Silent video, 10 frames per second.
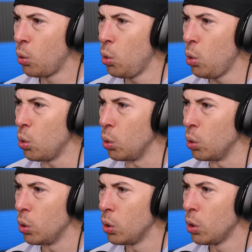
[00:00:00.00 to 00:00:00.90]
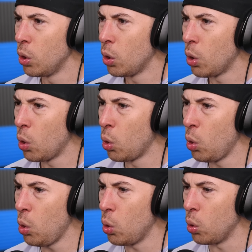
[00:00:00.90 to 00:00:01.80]
Ooh.
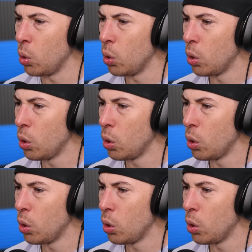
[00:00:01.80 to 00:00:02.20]
Ooh.